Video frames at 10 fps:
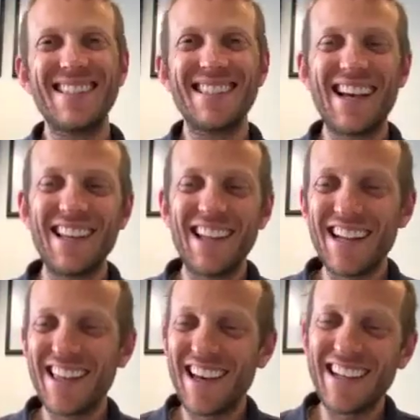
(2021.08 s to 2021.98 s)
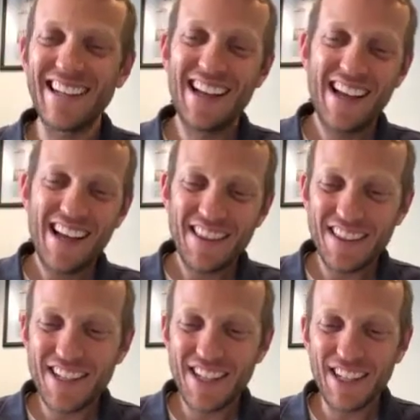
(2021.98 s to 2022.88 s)
I like that. The
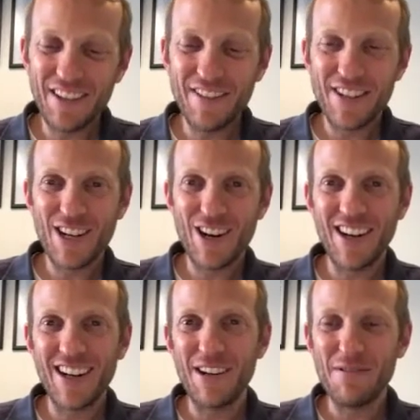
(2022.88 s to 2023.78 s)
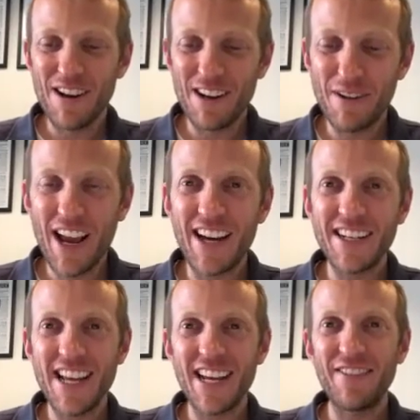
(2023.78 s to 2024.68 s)
deal of eternity. Well, we got to
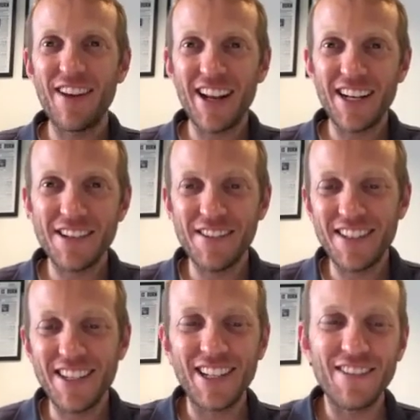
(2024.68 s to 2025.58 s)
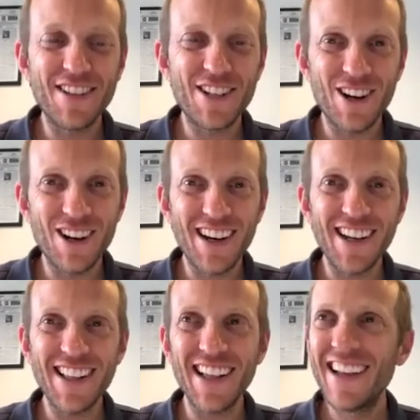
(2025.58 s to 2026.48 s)
take advantage of the deal of
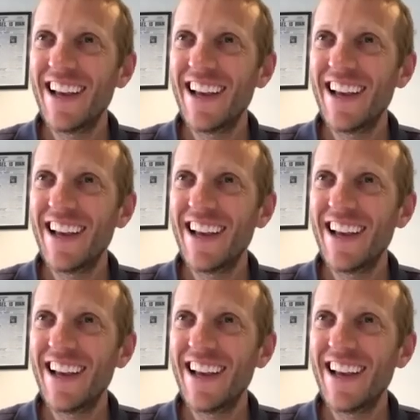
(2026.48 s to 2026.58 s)
eternity.